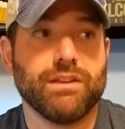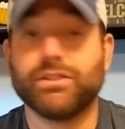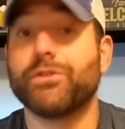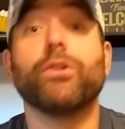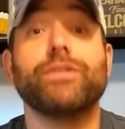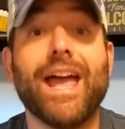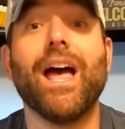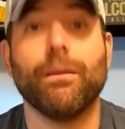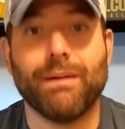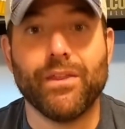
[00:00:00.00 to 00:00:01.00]
it's a third
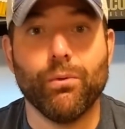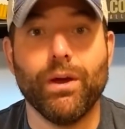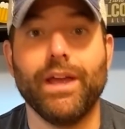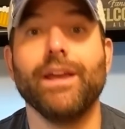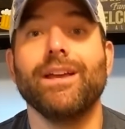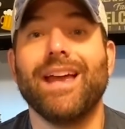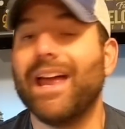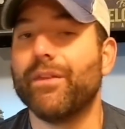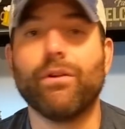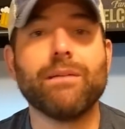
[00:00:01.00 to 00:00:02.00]
down, by the way,
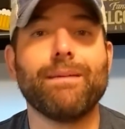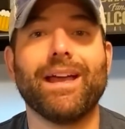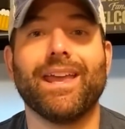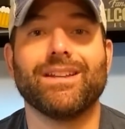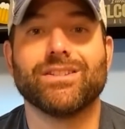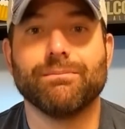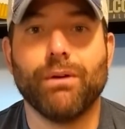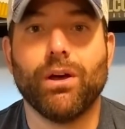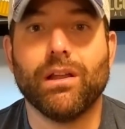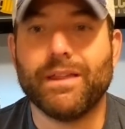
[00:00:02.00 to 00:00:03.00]
and the running back catches the
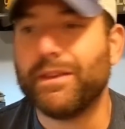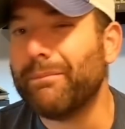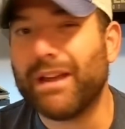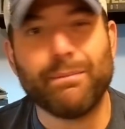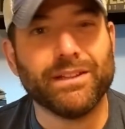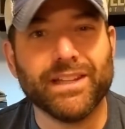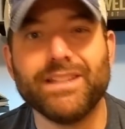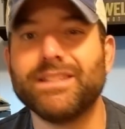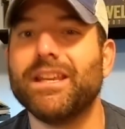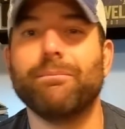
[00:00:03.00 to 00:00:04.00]
ball. I think it might have been
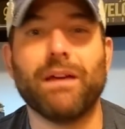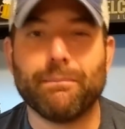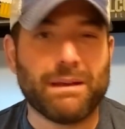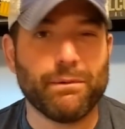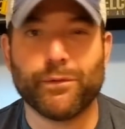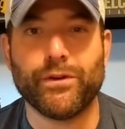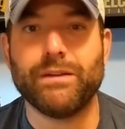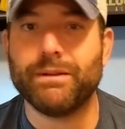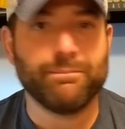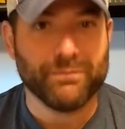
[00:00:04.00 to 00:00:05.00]
Lindsey, it might have been
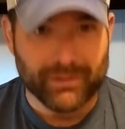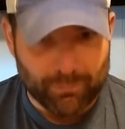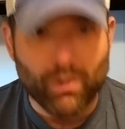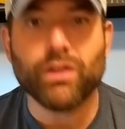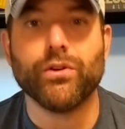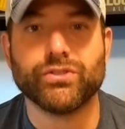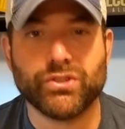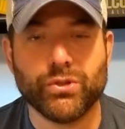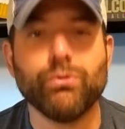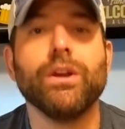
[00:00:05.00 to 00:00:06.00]
Freeman, one of those
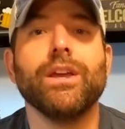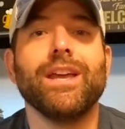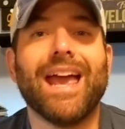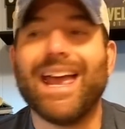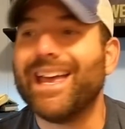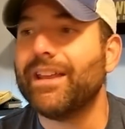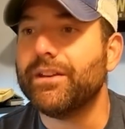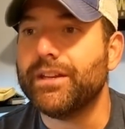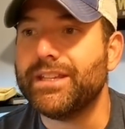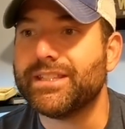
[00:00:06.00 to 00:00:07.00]
two,
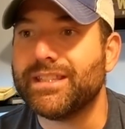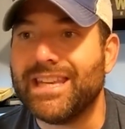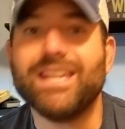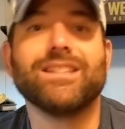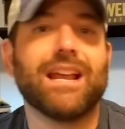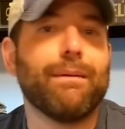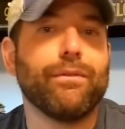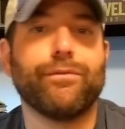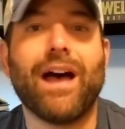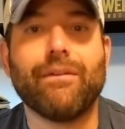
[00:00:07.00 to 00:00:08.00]
and he's got
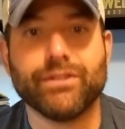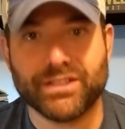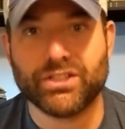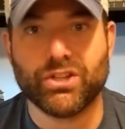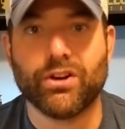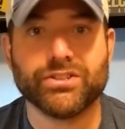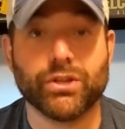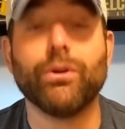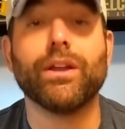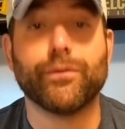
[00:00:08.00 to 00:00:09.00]
about 5 or 6 yards to
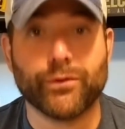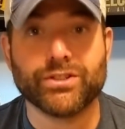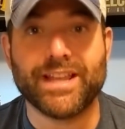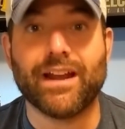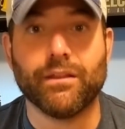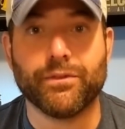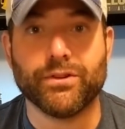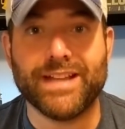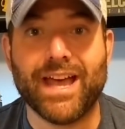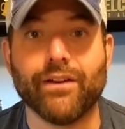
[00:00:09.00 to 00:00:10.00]
go get a first down on
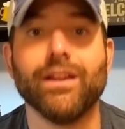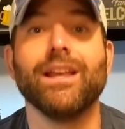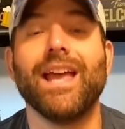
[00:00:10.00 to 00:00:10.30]
third down,